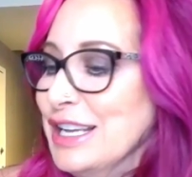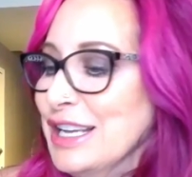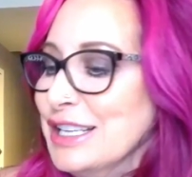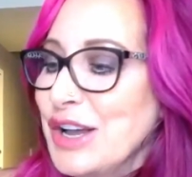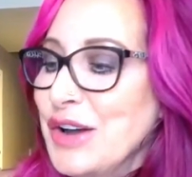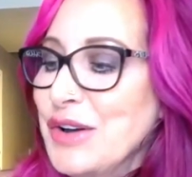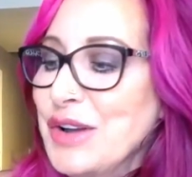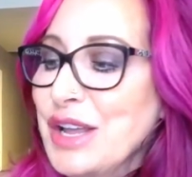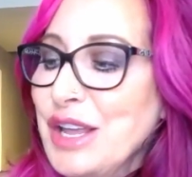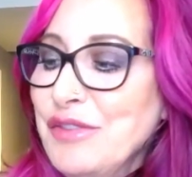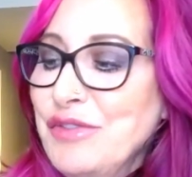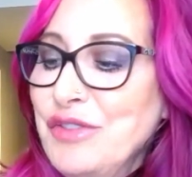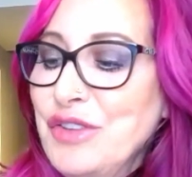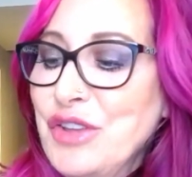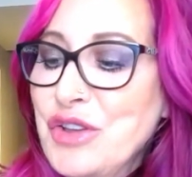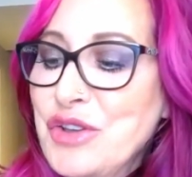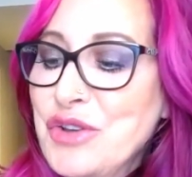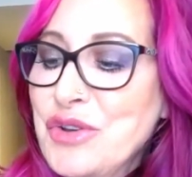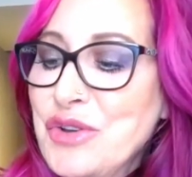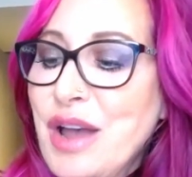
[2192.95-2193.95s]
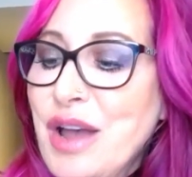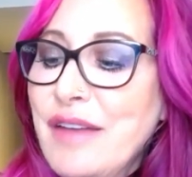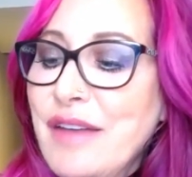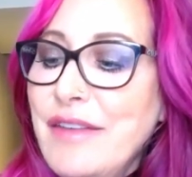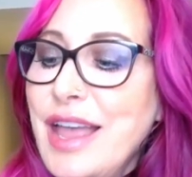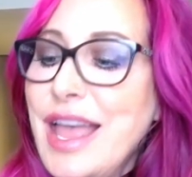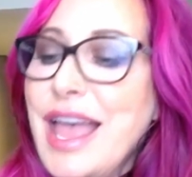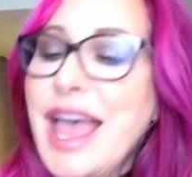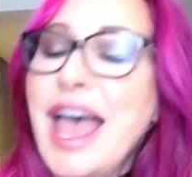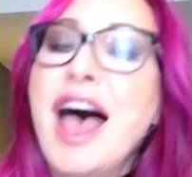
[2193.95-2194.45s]
So if you
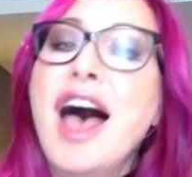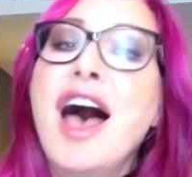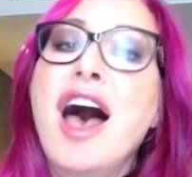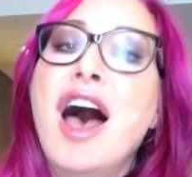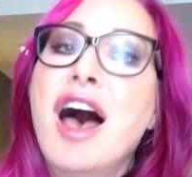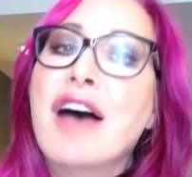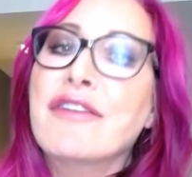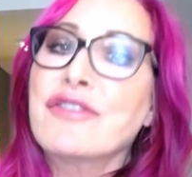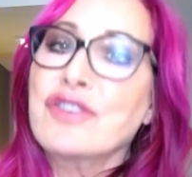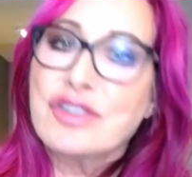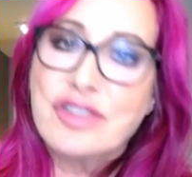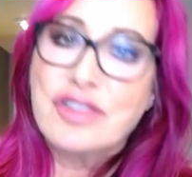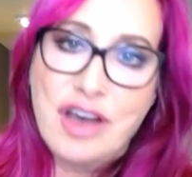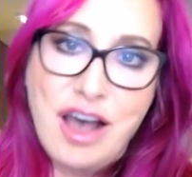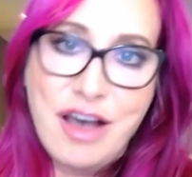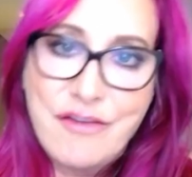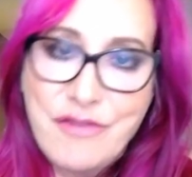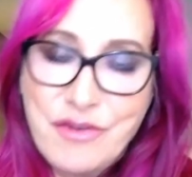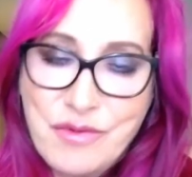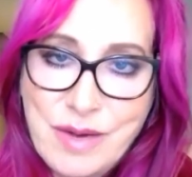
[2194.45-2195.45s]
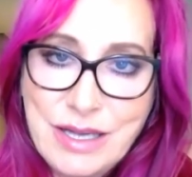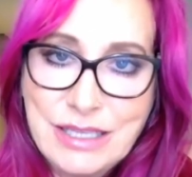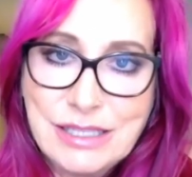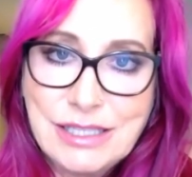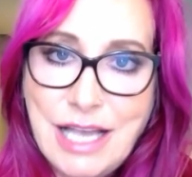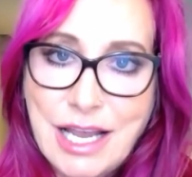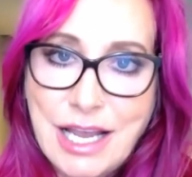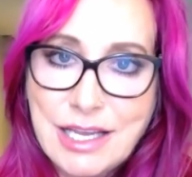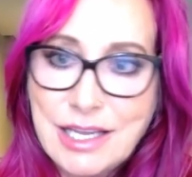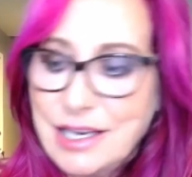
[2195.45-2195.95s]
have ever thought for 1
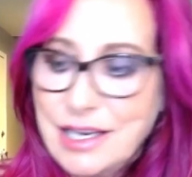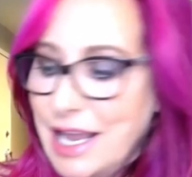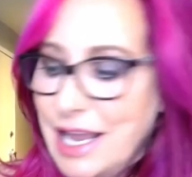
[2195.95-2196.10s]
second,